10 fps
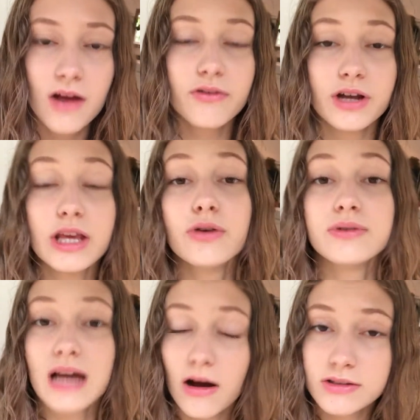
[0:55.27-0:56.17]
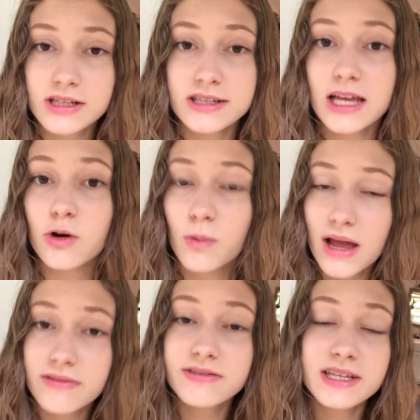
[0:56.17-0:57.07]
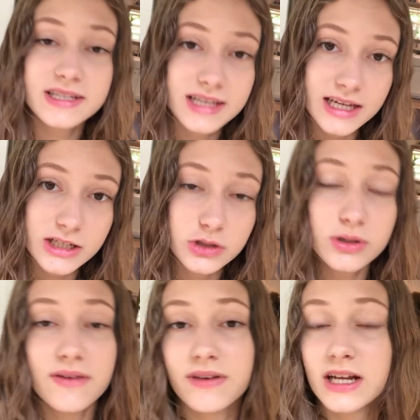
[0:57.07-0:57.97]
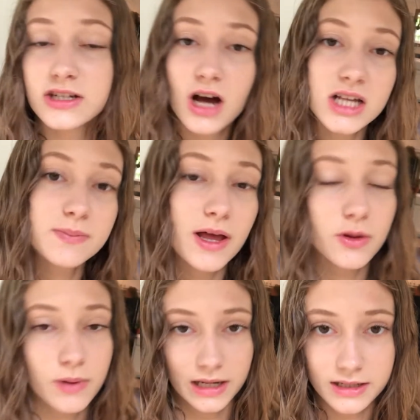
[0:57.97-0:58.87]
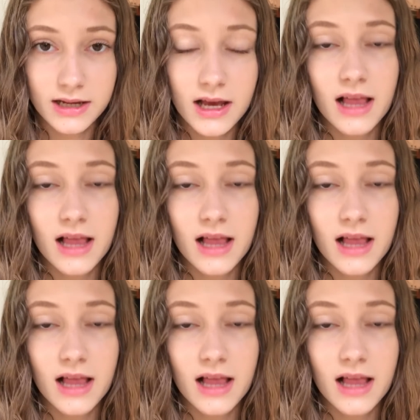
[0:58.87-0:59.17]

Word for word: For he who doubts is like a wave of the sea, driven and tossed by the wind.